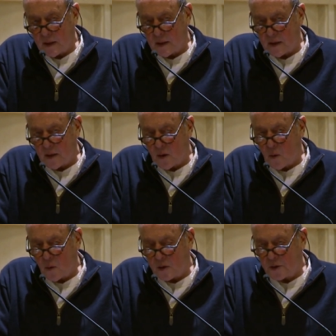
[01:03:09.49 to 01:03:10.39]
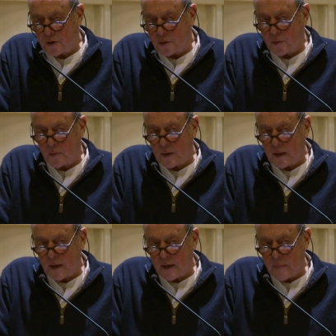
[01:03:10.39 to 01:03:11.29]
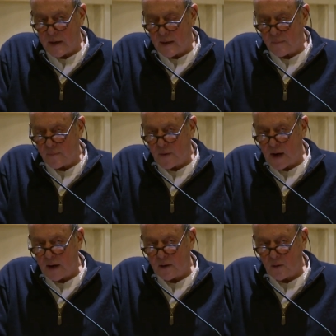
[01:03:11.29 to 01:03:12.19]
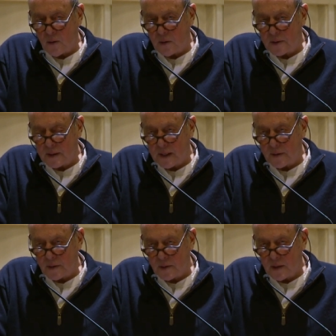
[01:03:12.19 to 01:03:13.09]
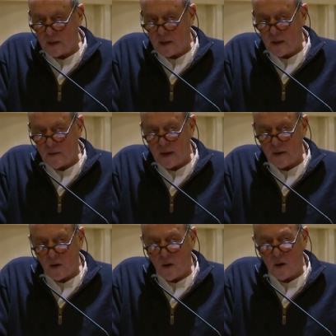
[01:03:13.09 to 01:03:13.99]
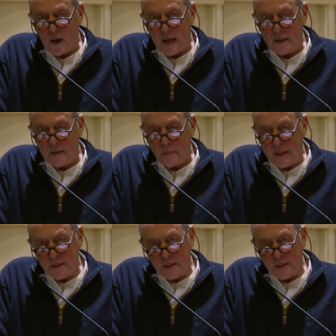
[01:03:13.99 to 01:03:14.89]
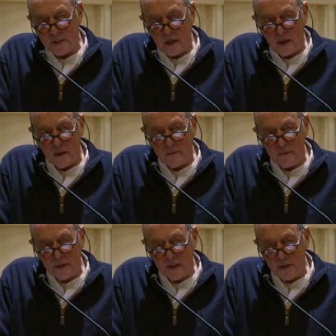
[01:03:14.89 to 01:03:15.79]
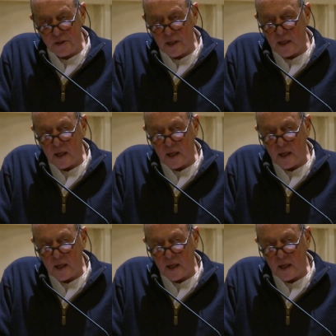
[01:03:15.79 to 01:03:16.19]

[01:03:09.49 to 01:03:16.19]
uh, or to eliminate fire altogether that are at the basis of these